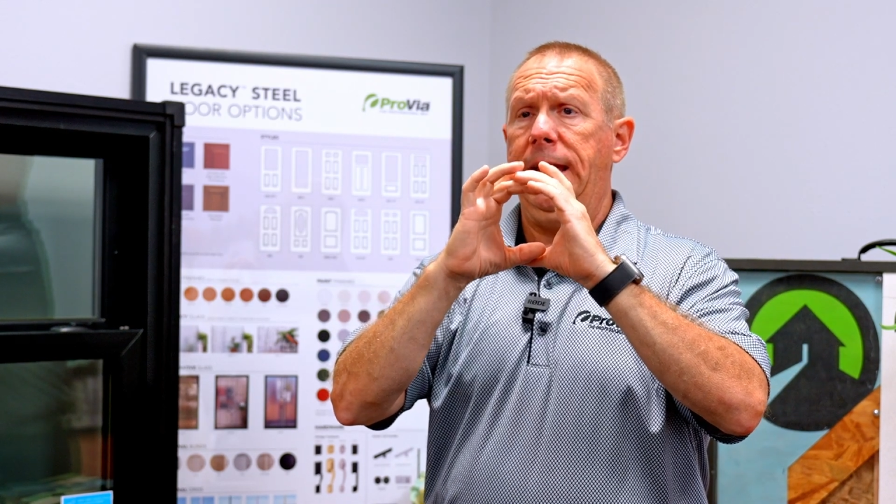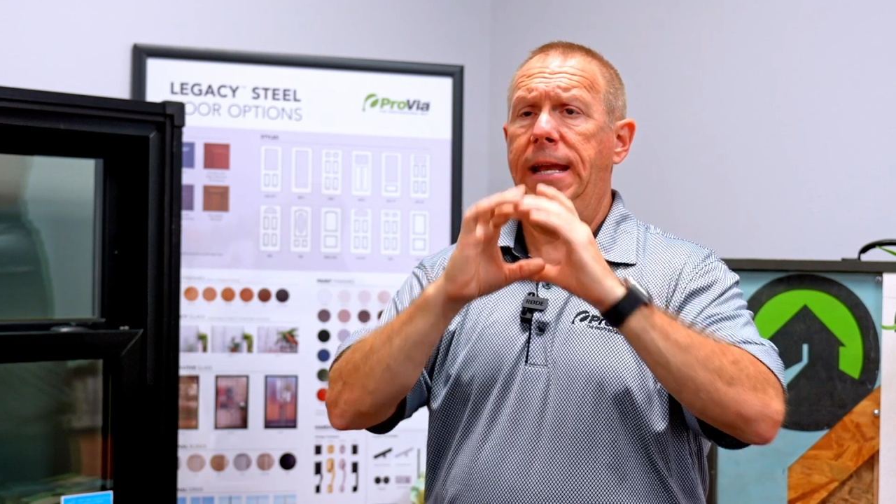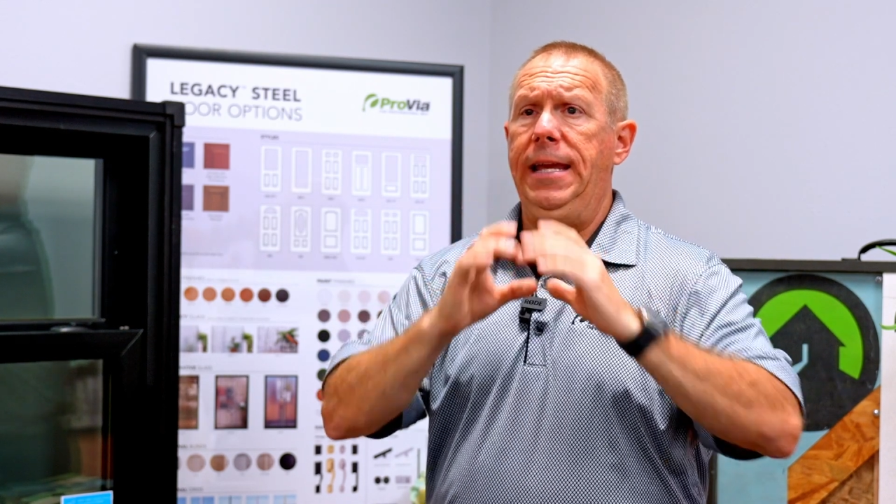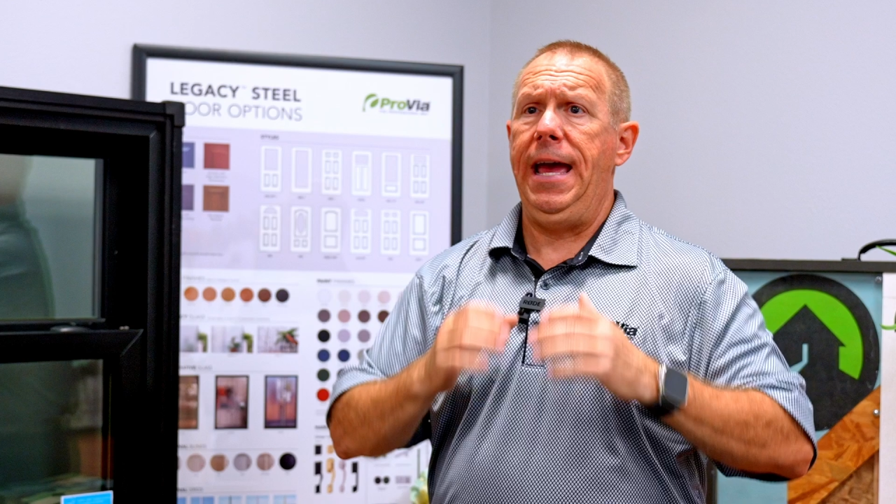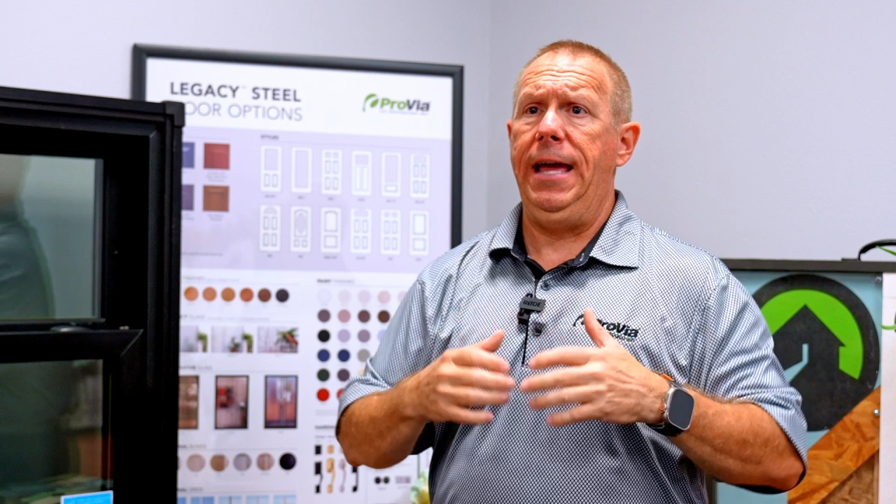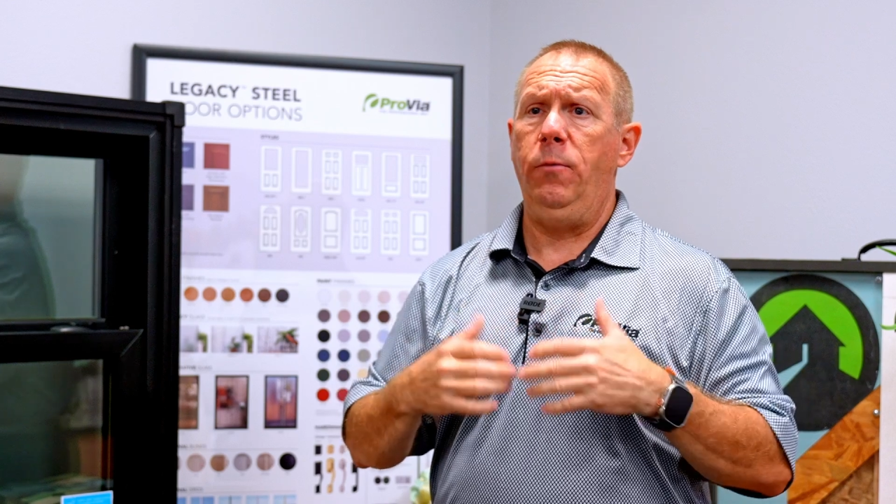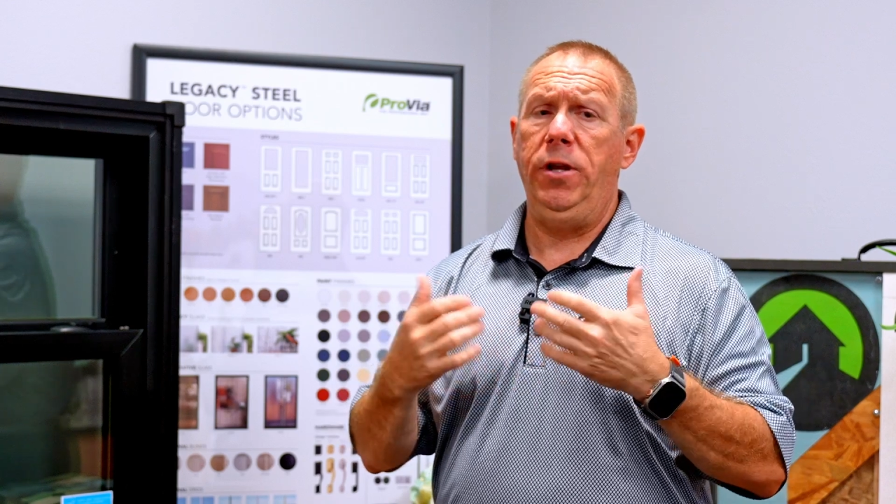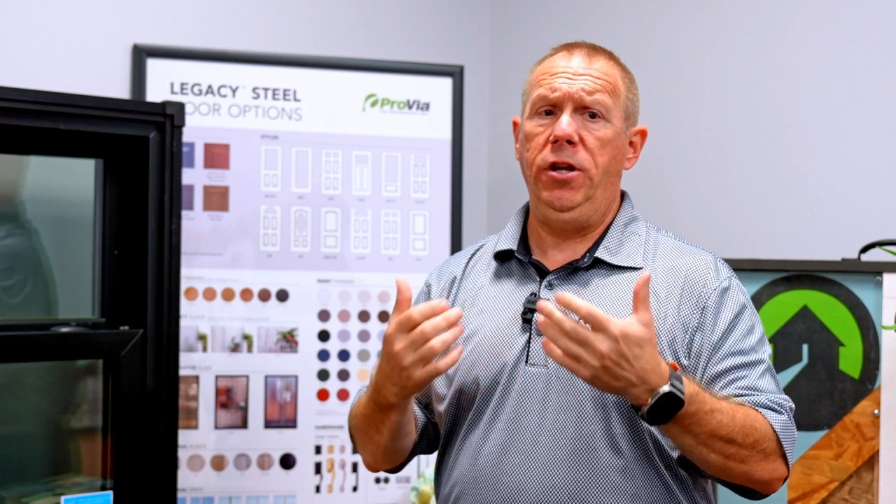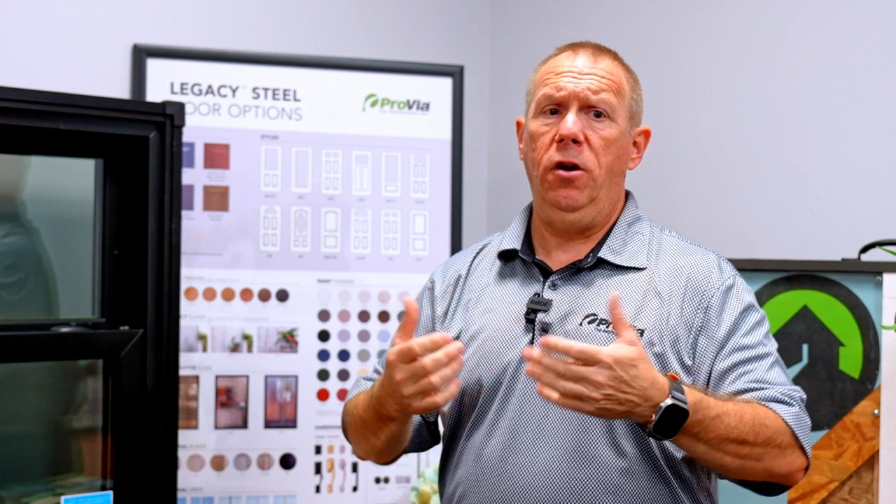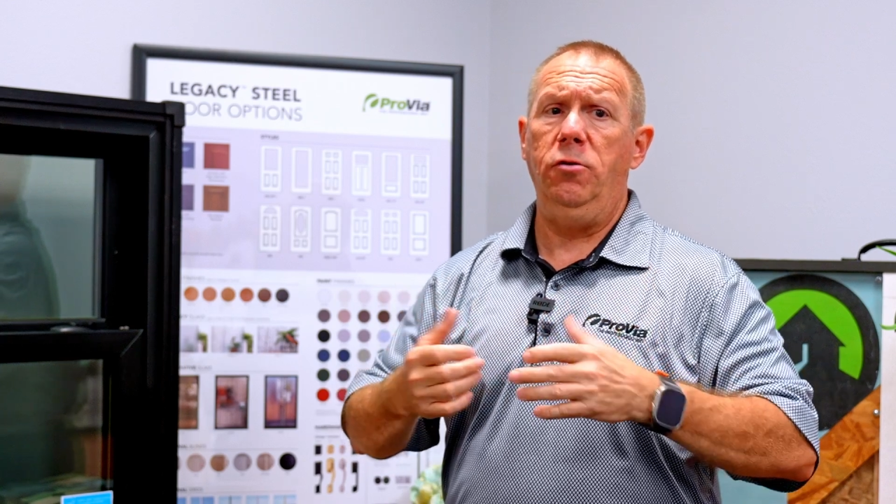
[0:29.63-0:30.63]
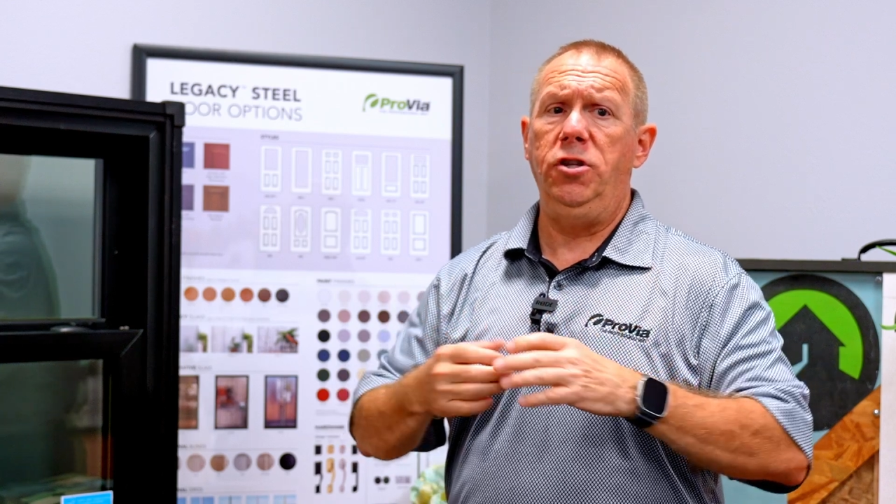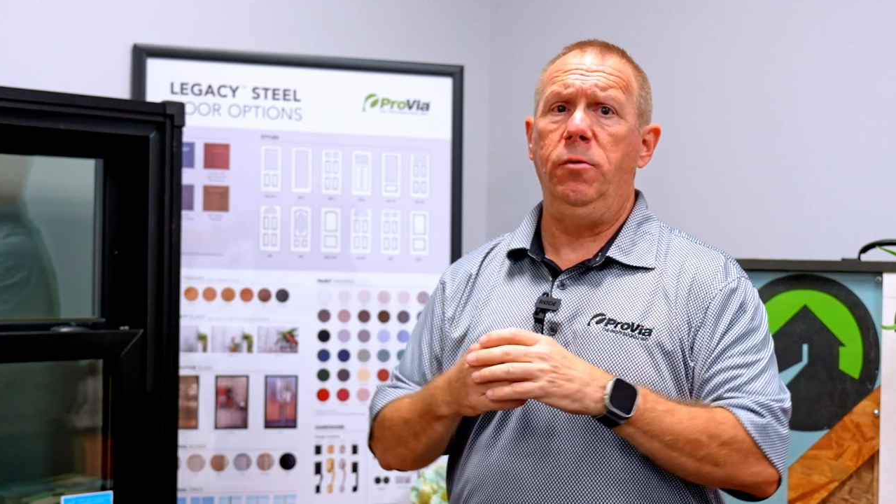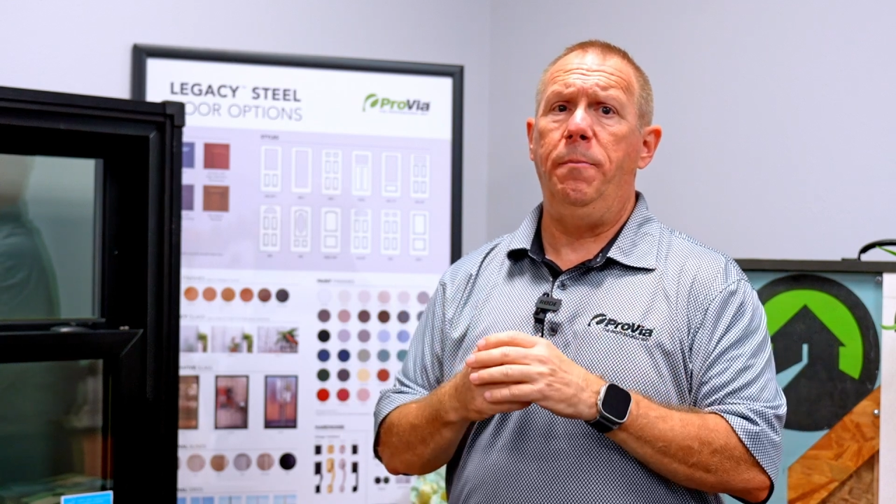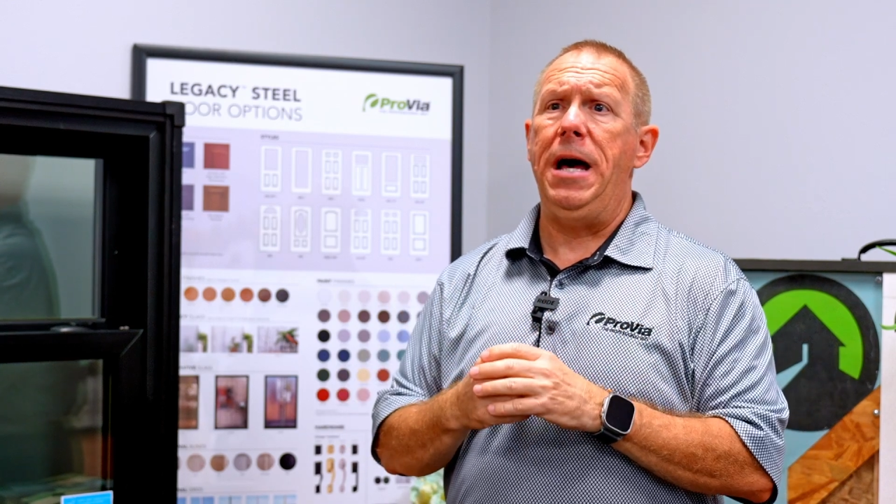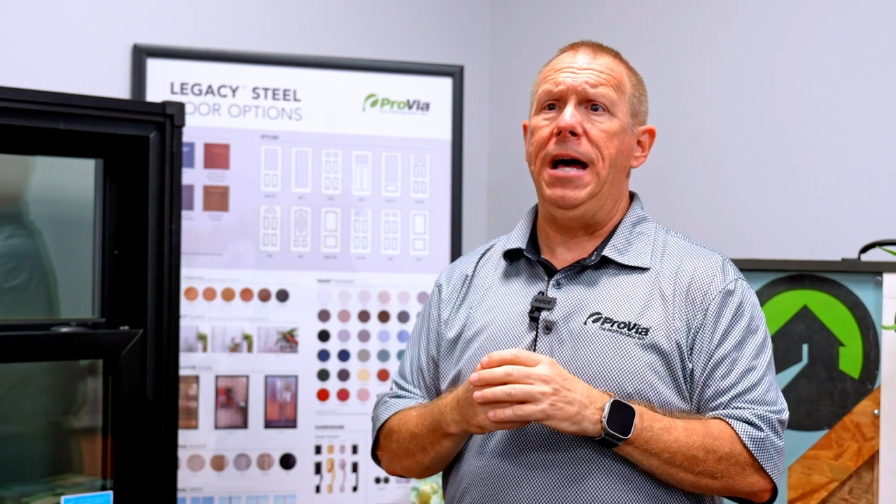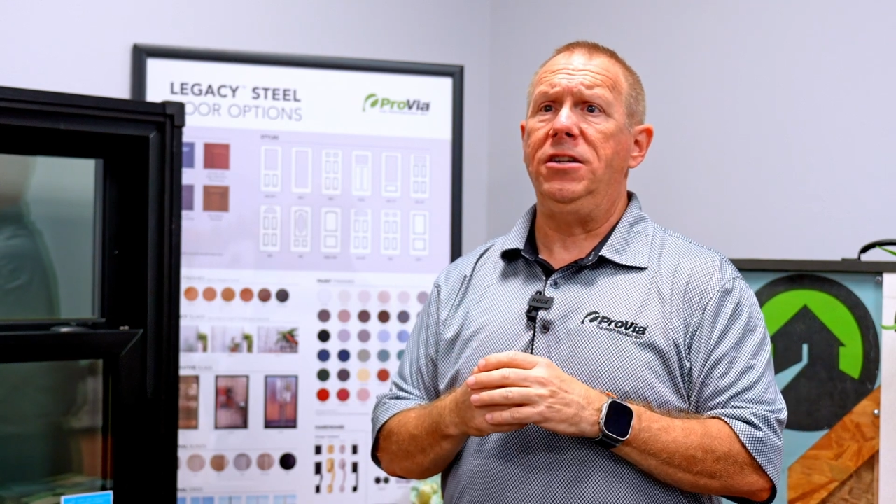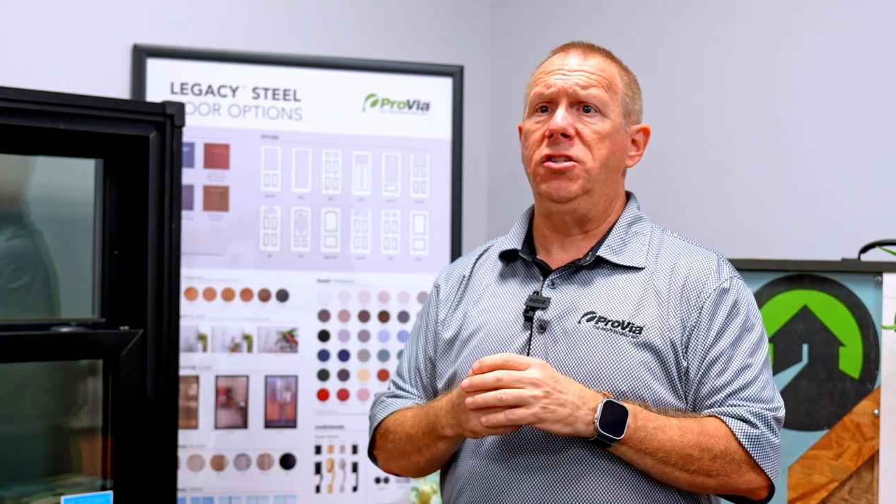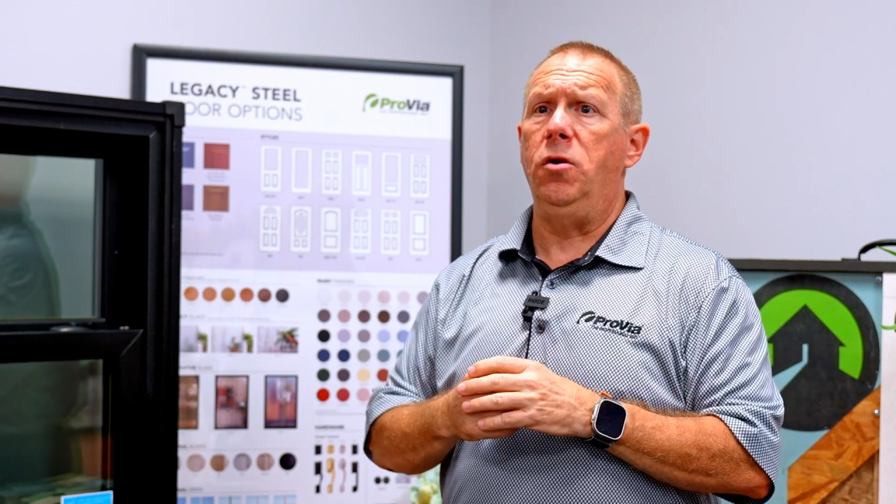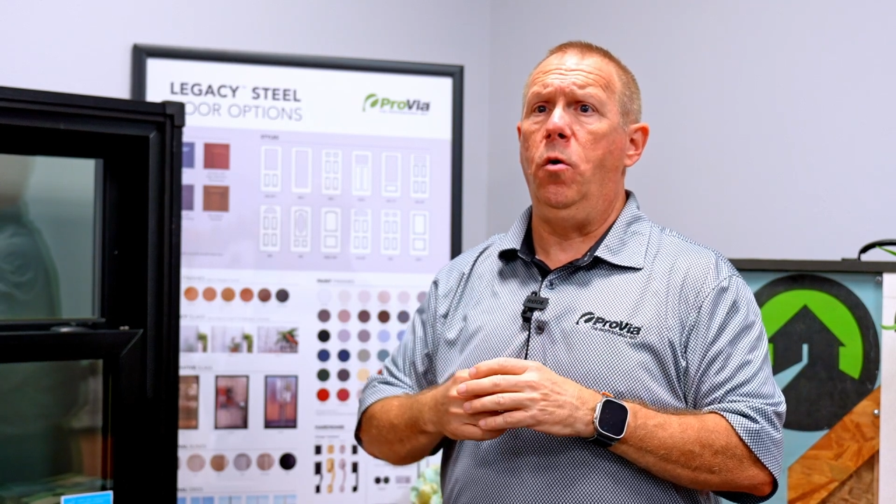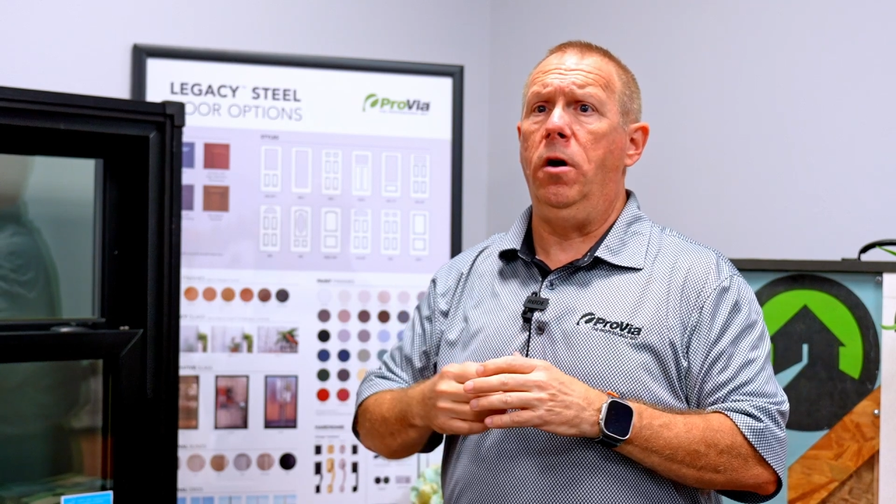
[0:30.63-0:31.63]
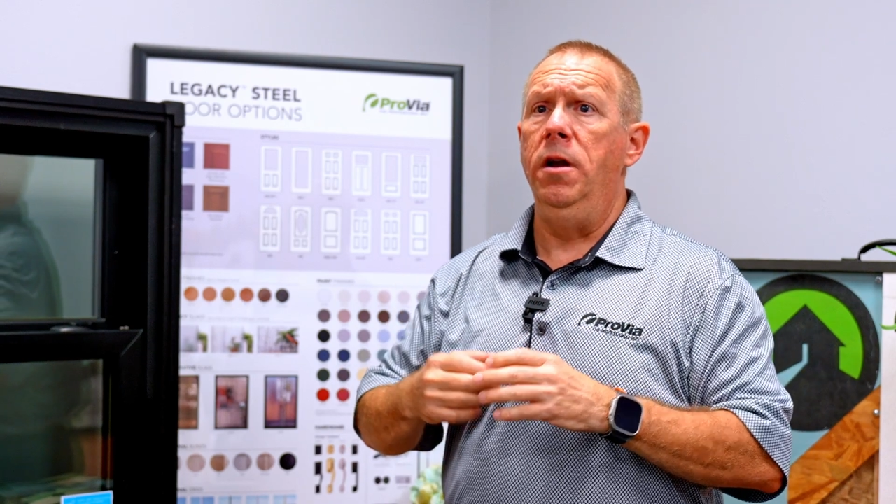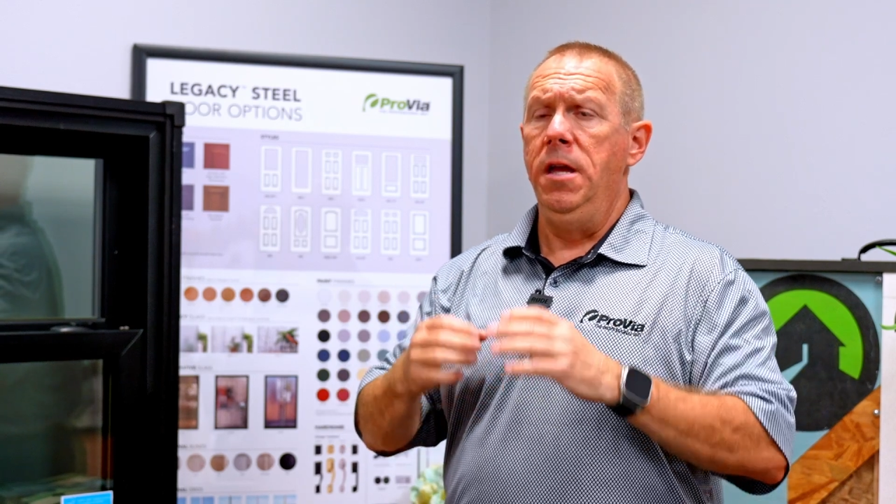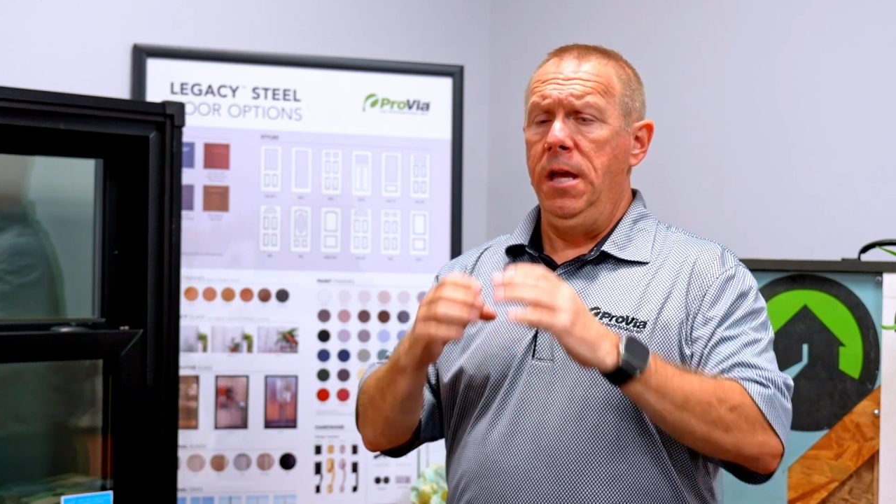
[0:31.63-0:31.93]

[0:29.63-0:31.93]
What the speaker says: And again, when you go to a box store,